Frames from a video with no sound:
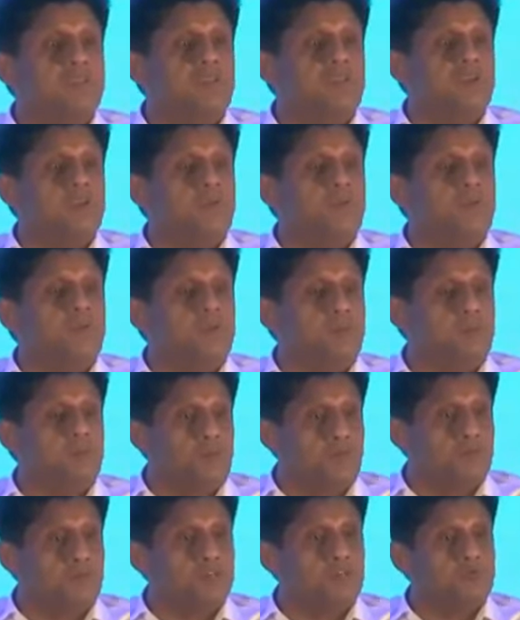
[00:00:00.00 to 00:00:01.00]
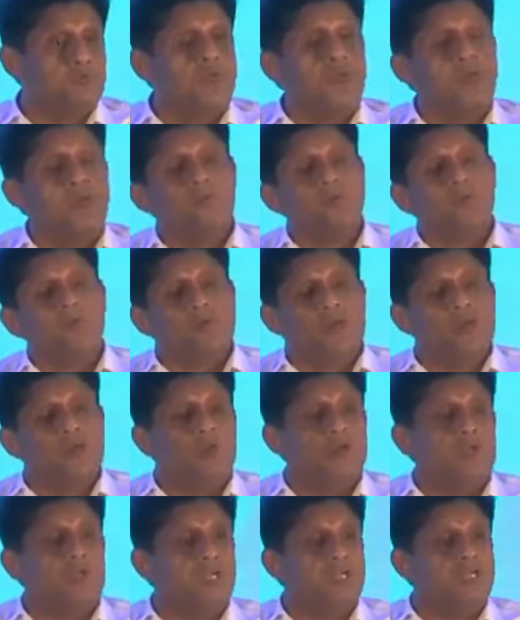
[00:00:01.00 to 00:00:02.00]
economic approach where we
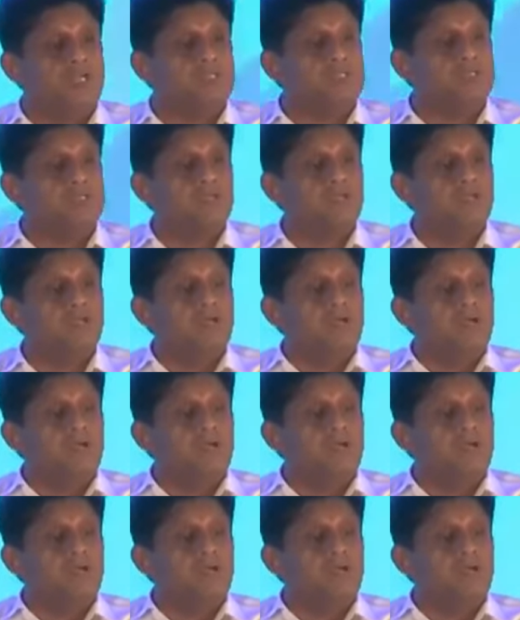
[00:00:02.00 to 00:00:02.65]
prioritize